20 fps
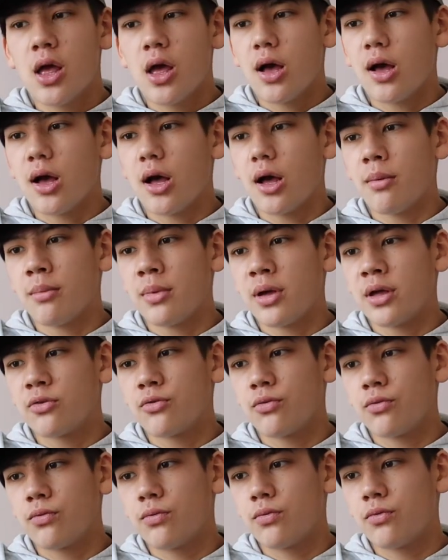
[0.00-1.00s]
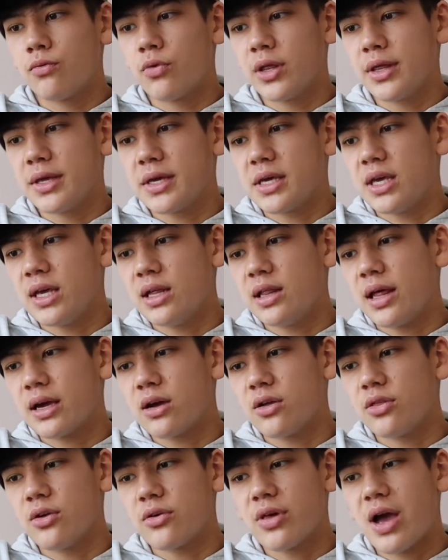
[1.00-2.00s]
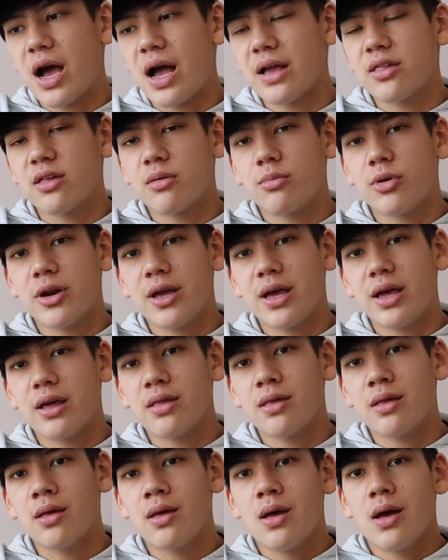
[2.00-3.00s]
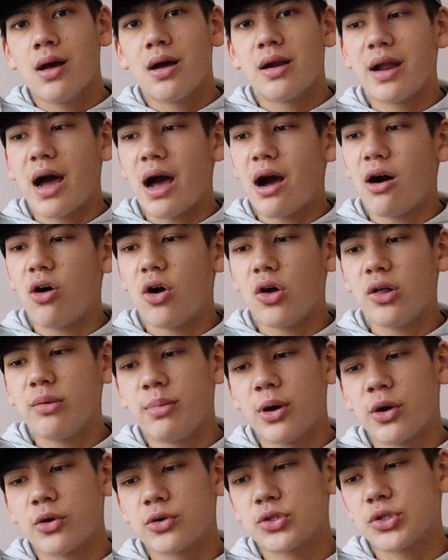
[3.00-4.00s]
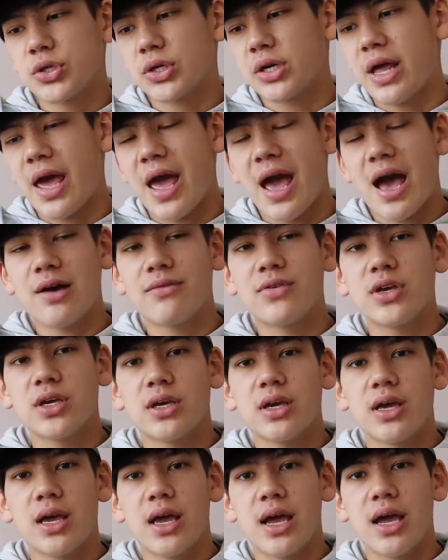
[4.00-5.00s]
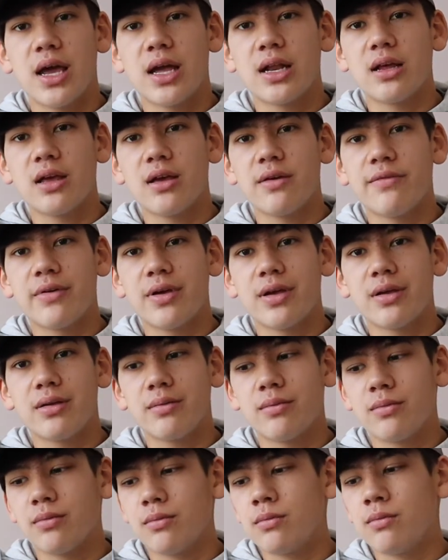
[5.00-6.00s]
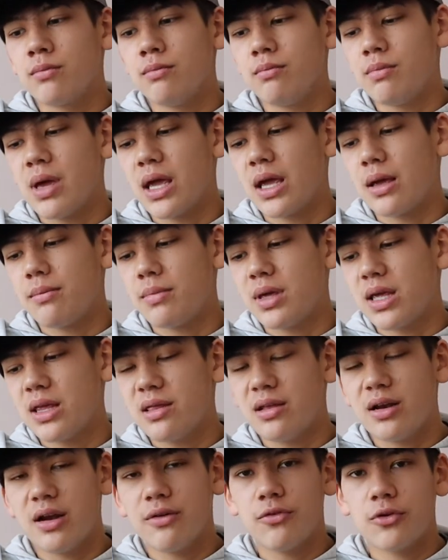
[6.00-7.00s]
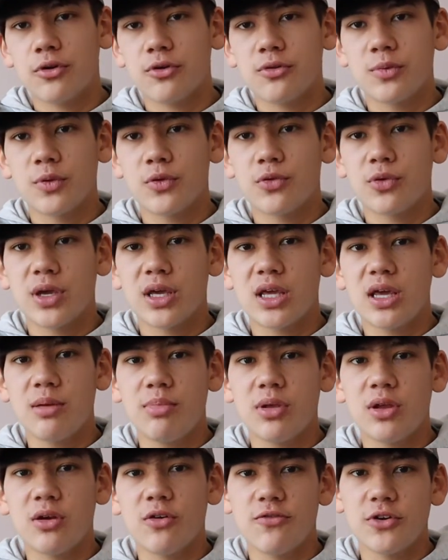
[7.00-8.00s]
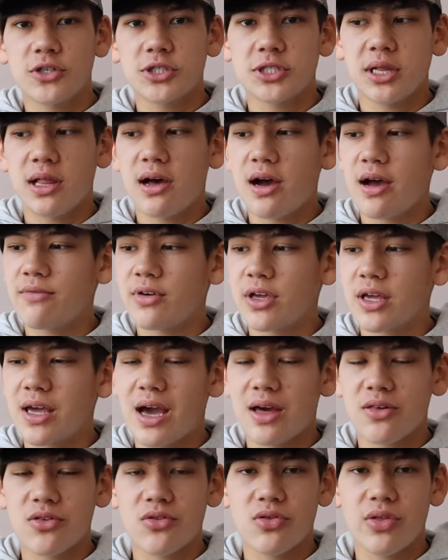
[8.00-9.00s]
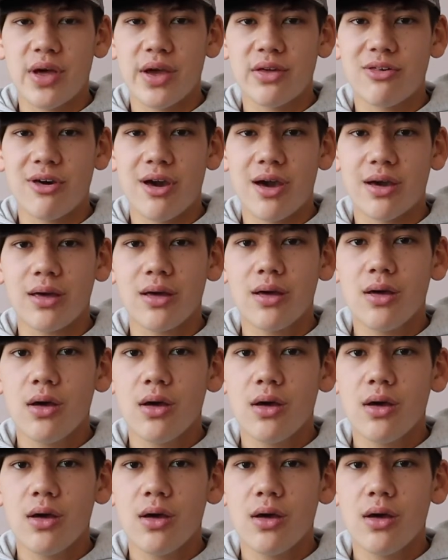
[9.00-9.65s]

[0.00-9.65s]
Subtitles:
It's really key, like on those hot summer days. Not all boaters are gonna have it, and if it means the difference between keeping your fish alive and cashing that check